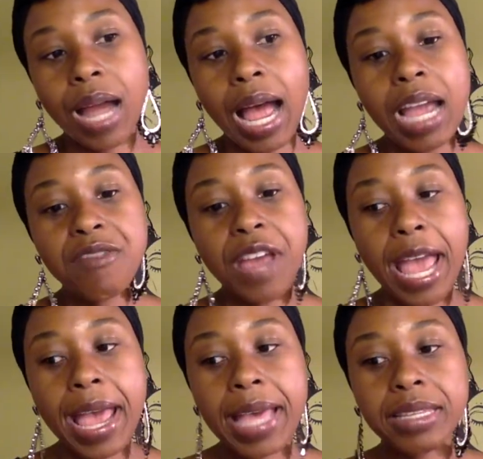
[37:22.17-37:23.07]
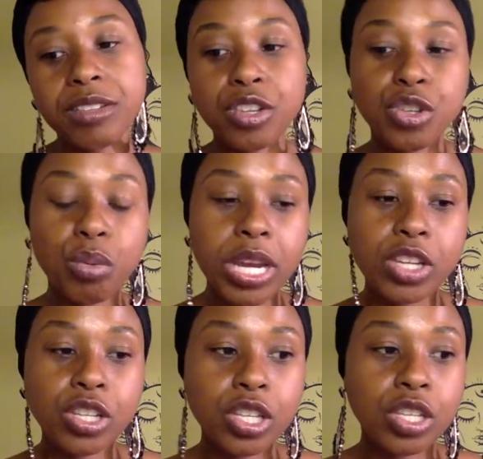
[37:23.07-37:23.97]
I've had
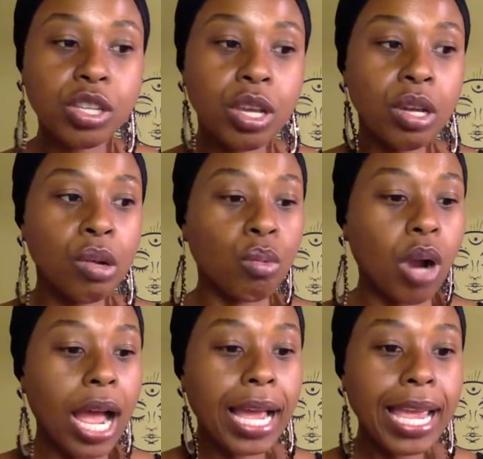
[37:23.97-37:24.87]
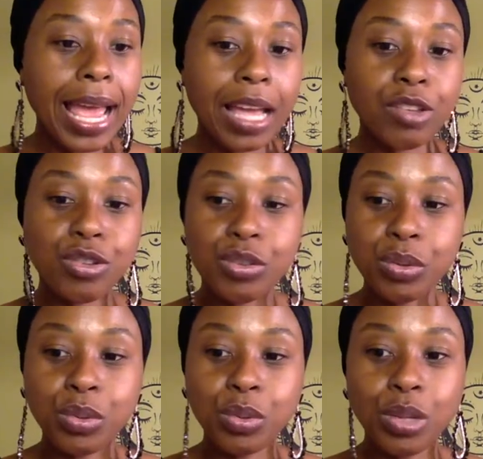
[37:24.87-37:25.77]
situations where I had
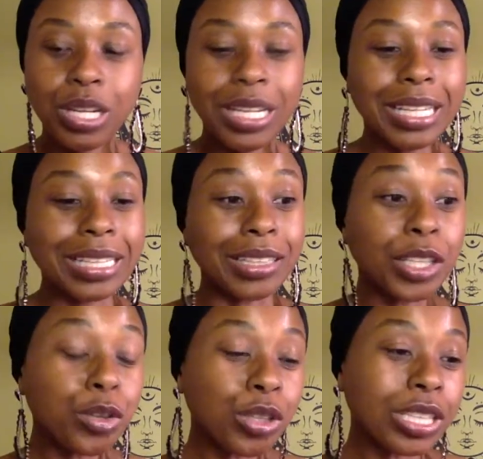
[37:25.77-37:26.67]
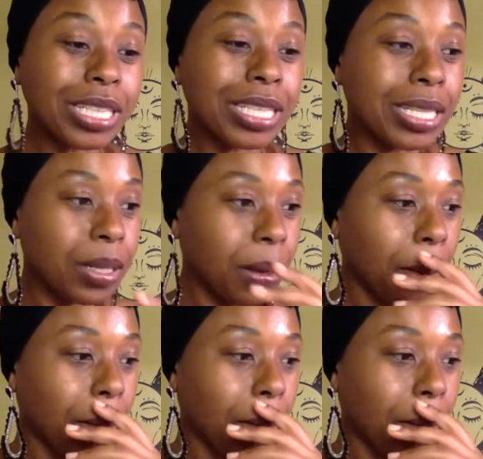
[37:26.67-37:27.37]
to literally